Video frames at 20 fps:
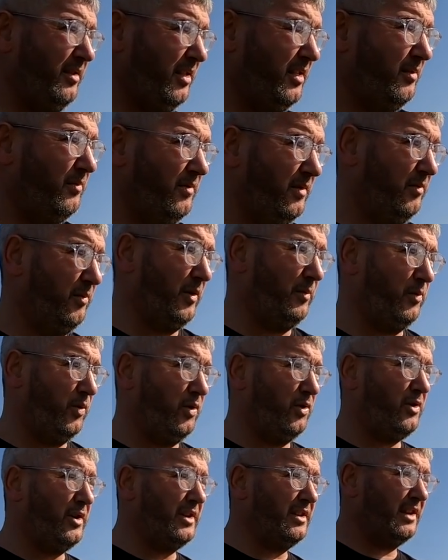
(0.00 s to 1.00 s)
They were
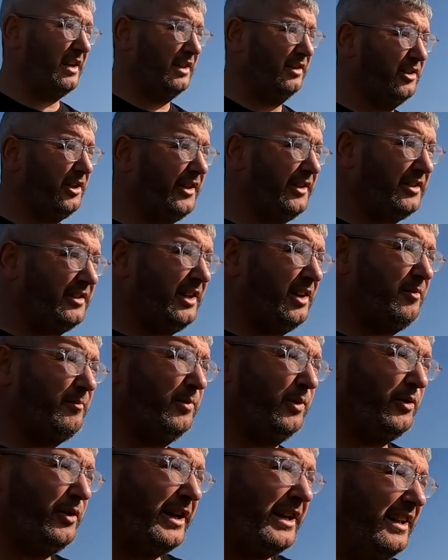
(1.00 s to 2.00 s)
blowing and turnstile
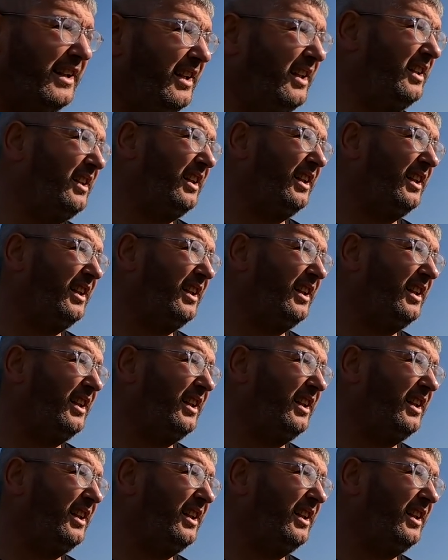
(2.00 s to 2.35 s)
blew in.